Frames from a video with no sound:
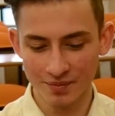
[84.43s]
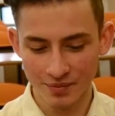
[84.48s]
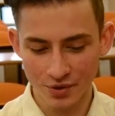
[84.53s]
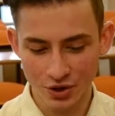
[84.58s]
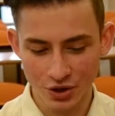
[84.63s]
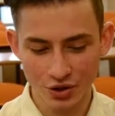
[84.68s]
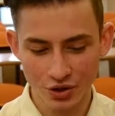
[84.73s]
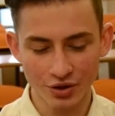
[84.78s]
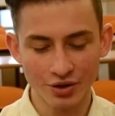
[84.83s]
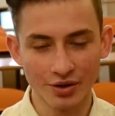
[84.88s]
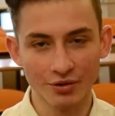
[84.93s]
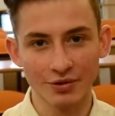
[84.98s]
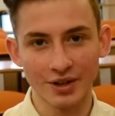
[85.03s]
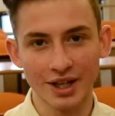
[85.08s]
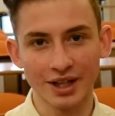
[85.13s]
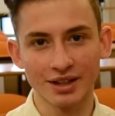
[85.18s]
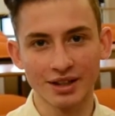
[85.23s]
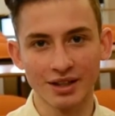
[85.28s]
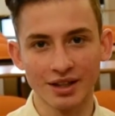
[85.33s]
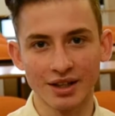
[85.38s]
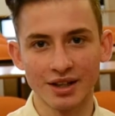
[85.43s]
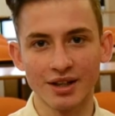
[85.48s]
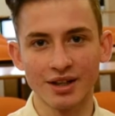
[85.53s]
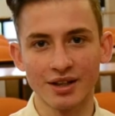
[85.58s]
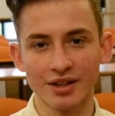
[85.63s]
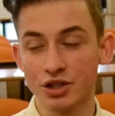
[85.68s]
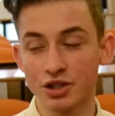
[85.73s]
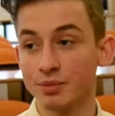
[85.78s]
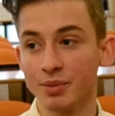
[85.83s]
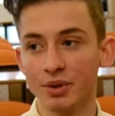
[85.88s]
should
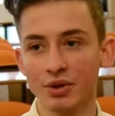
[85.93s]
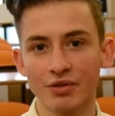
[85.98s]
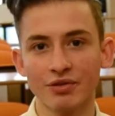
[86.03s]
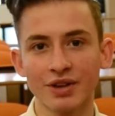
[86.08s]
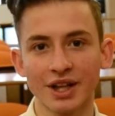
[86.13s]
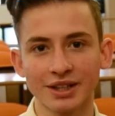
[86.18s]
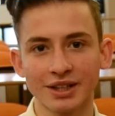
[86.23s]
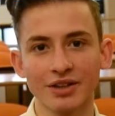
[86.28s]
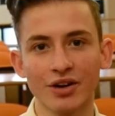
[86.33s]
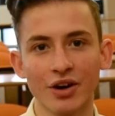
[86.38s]
be reflected